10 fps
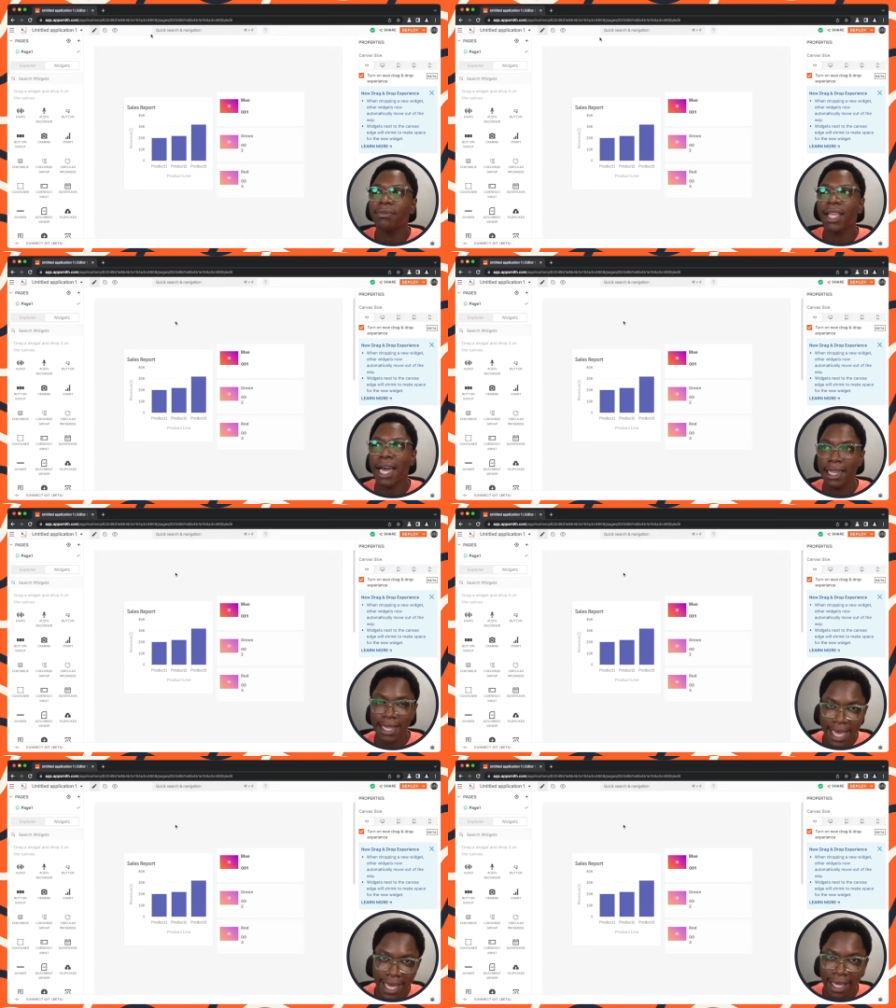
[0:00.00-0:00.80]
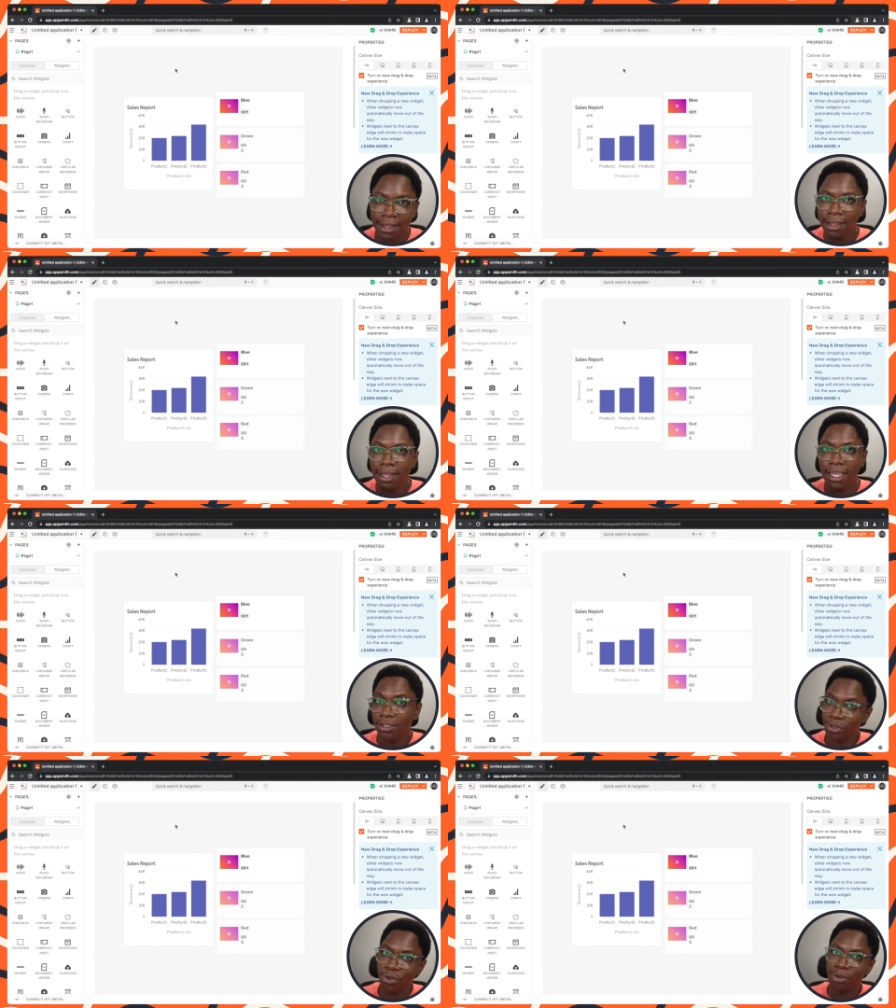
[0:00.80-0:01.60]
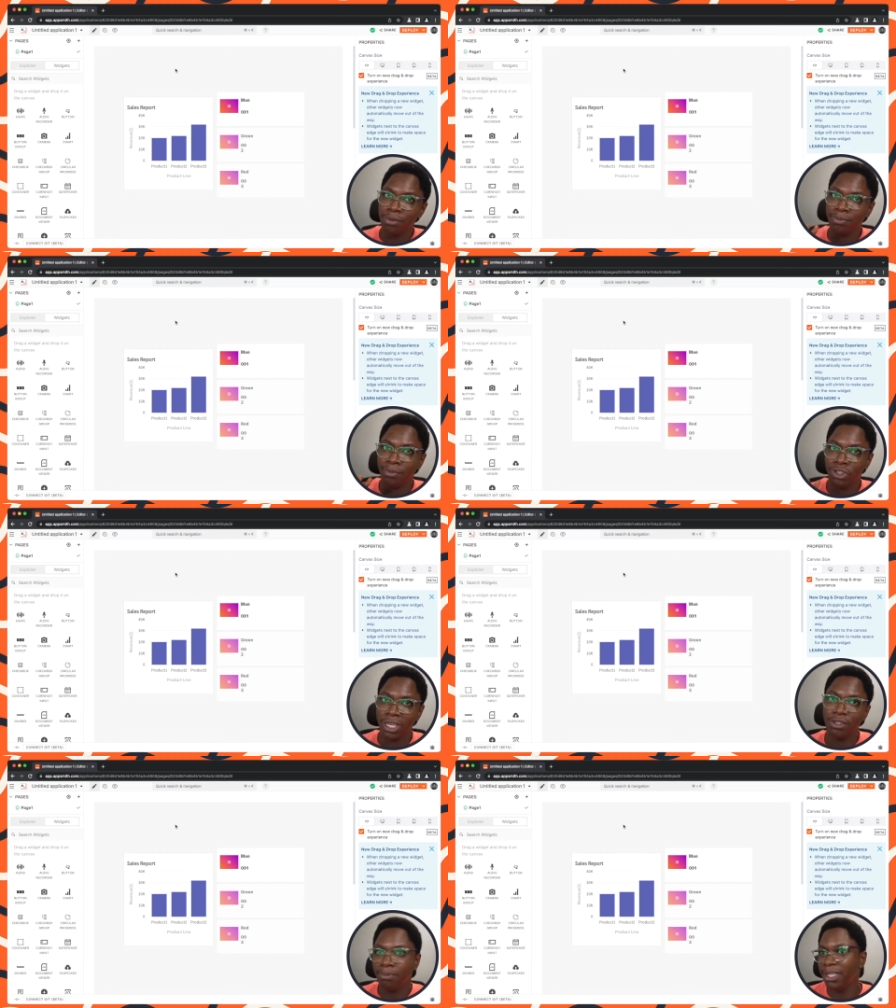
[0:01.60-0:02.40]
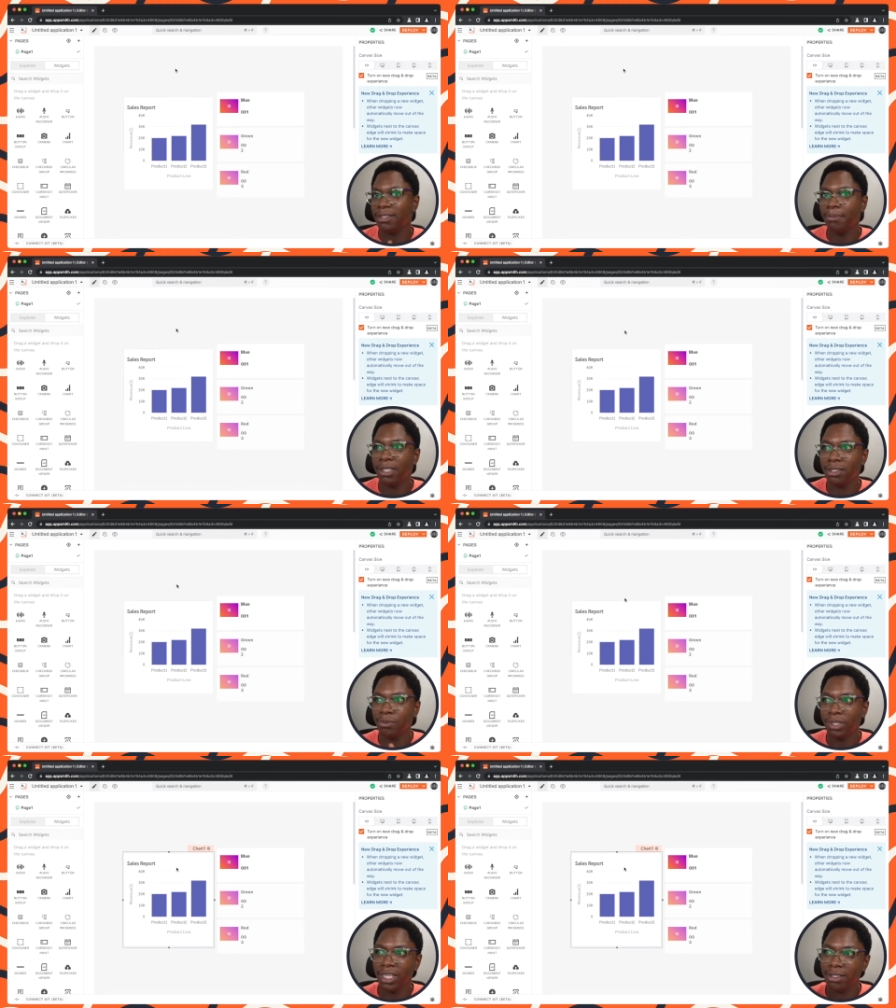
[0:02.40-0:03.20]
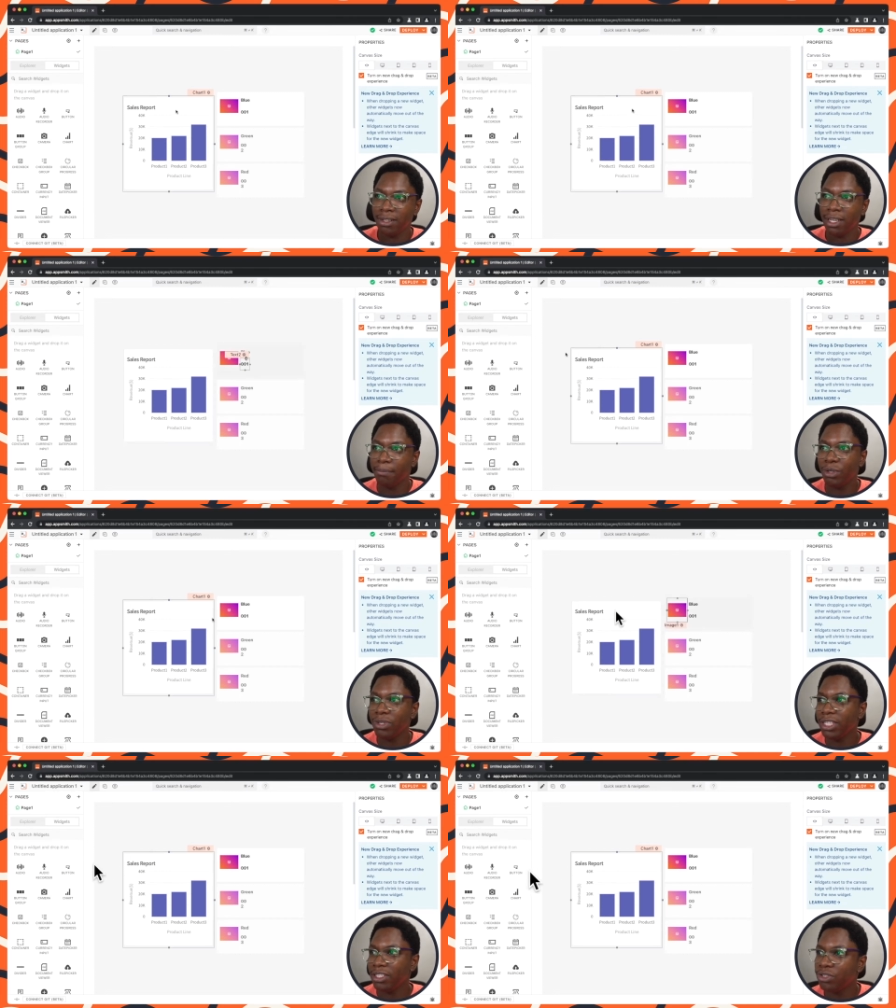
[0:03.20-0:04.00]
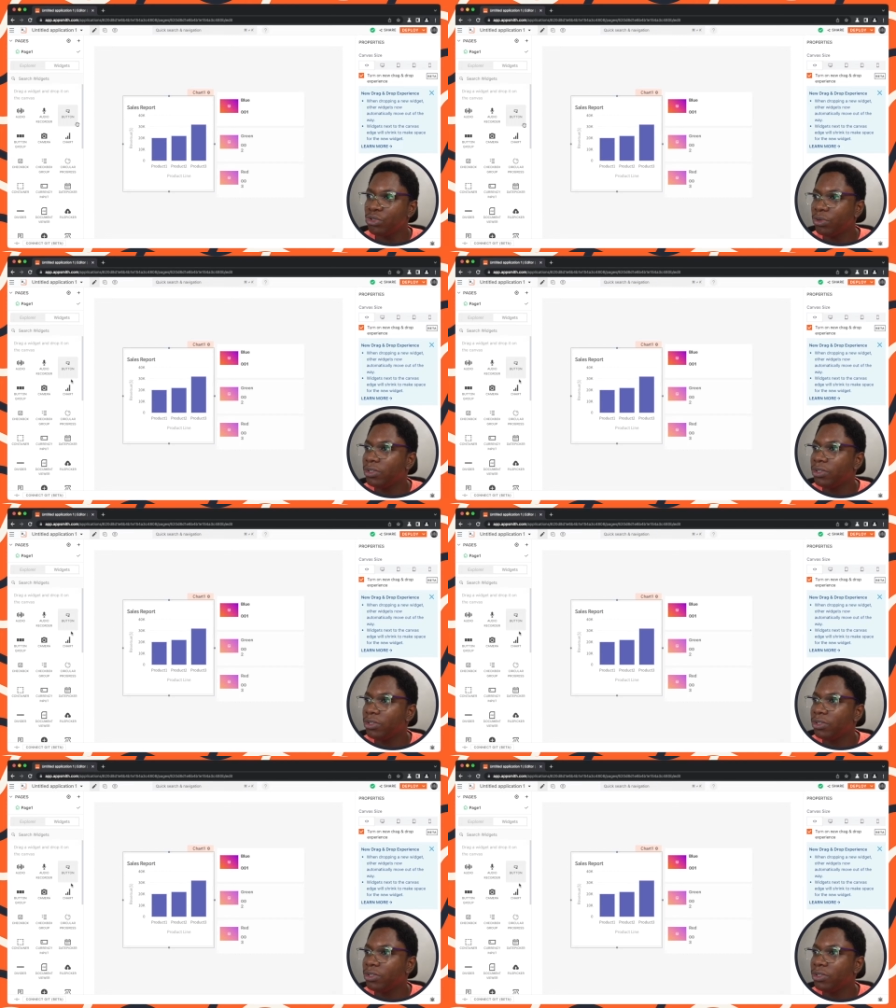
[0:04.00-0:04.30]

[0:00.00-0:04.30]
and then let's go try to place the button widget between these two.